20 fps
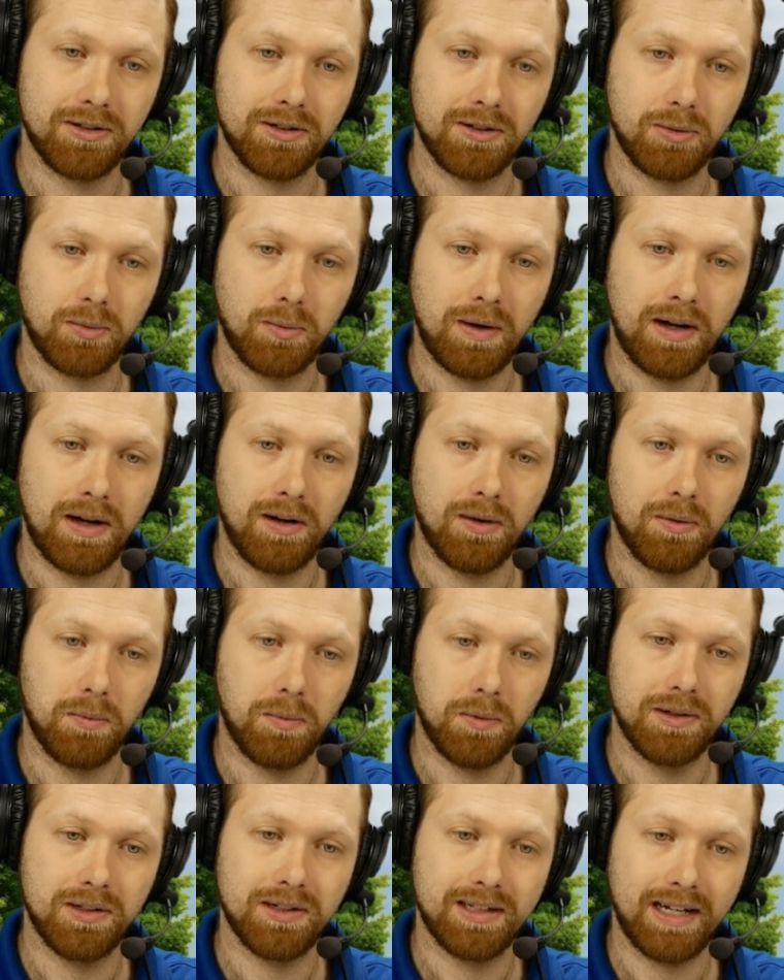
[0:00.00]
as well
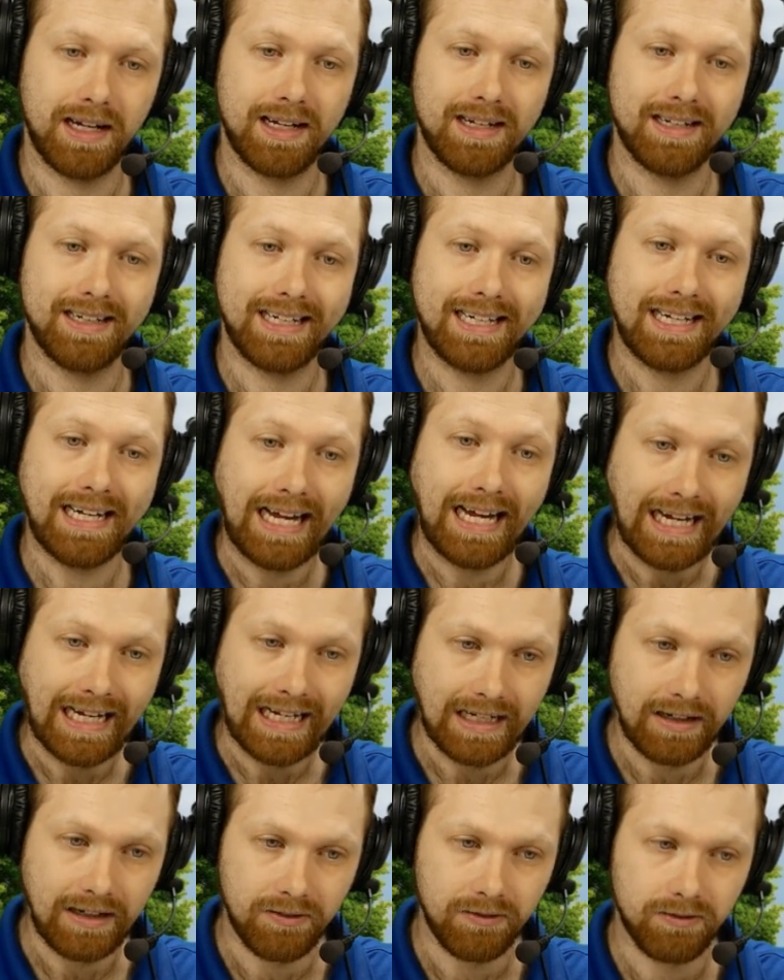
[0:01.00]
would stand to gain